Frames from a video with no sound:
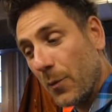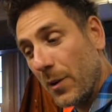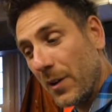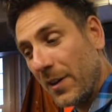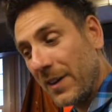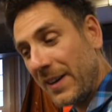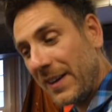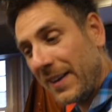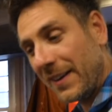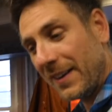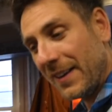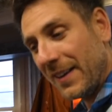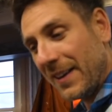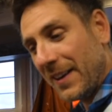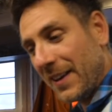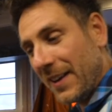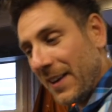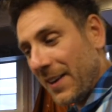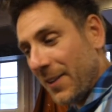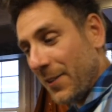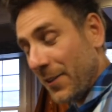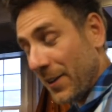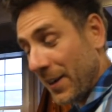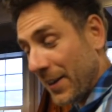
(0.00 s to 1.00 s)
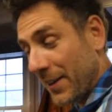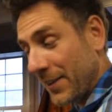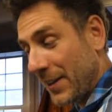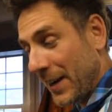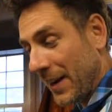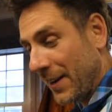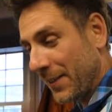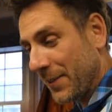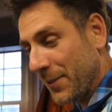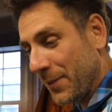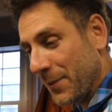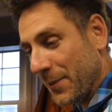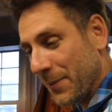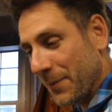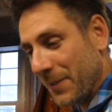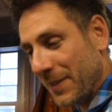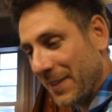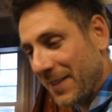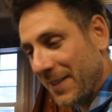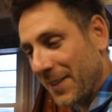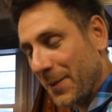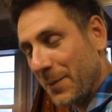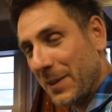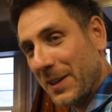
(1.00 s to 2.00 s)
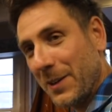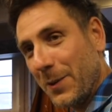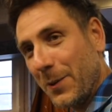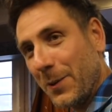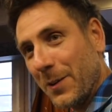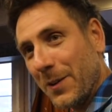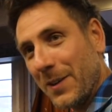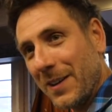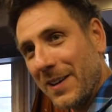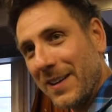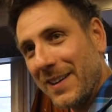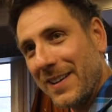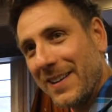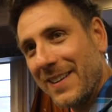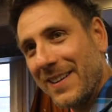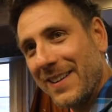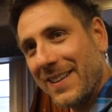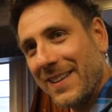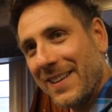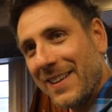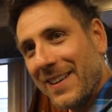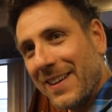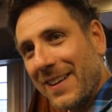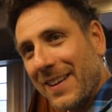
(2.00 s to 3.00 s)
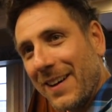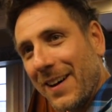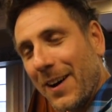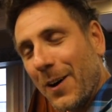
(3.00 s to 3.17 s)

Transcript: that. Really? We gotta talk to him. That'd be cool. Omar, yeah.